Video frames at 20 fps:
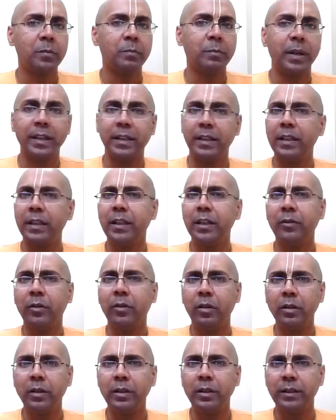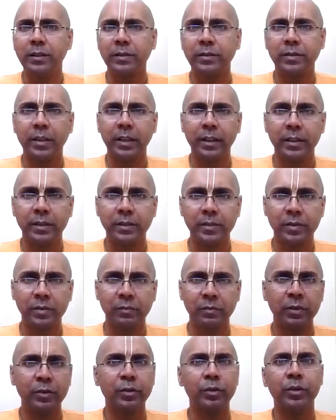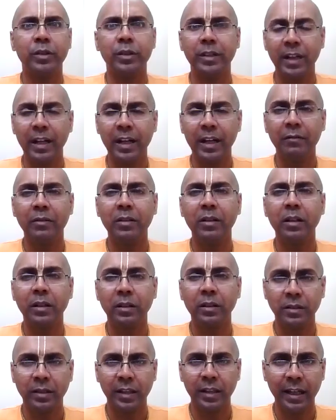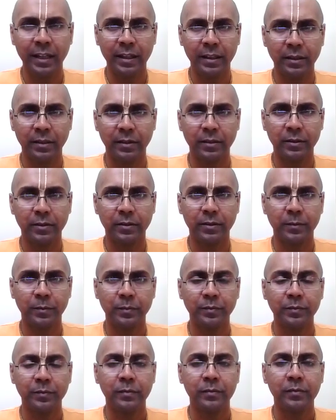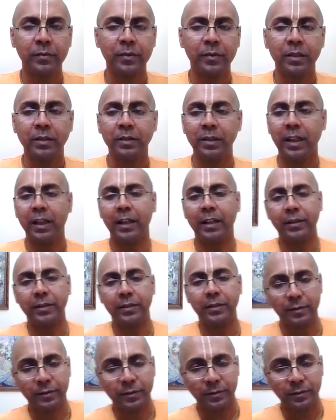by hearing all these things, one should never think that